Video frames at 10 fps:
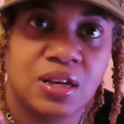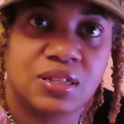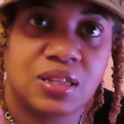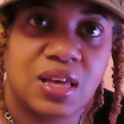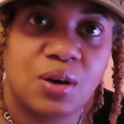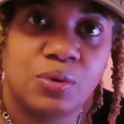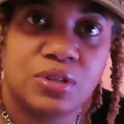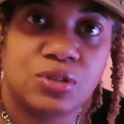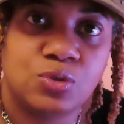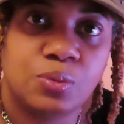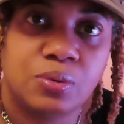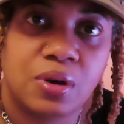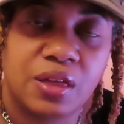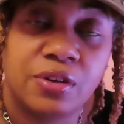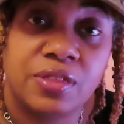So that was
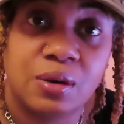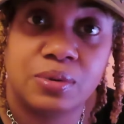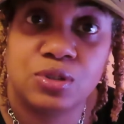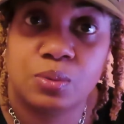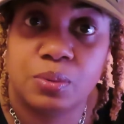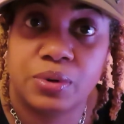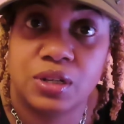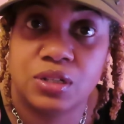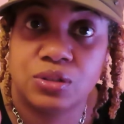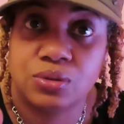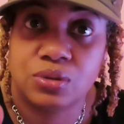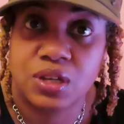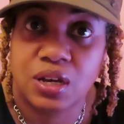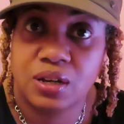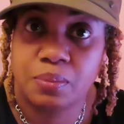I thought that was super pretty too.
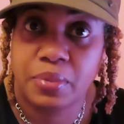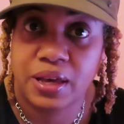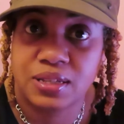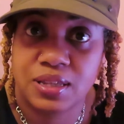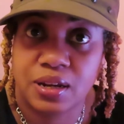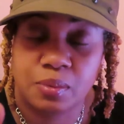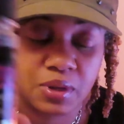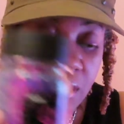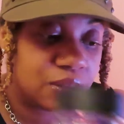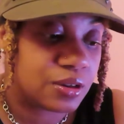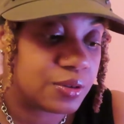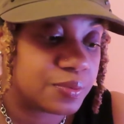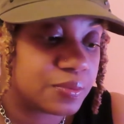So I couldn't pass that up either.